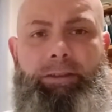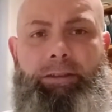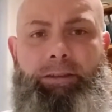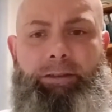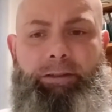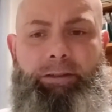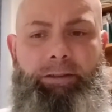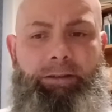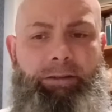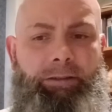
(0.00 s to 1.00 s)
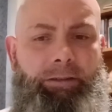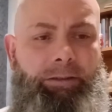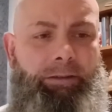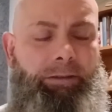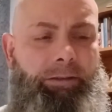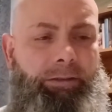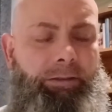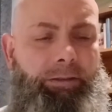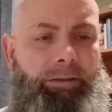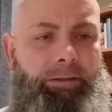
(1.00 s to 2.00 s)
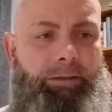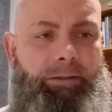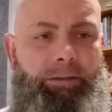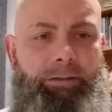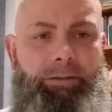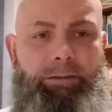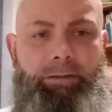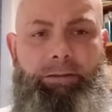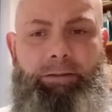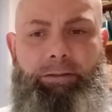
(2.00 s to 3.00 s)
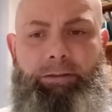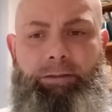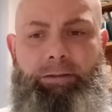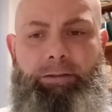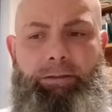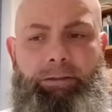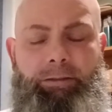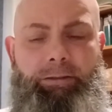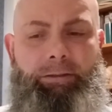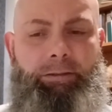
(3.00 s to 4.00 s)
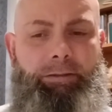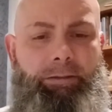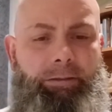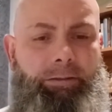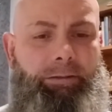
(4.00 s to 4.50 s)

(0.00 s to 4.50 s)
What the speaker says: Nobody speaks.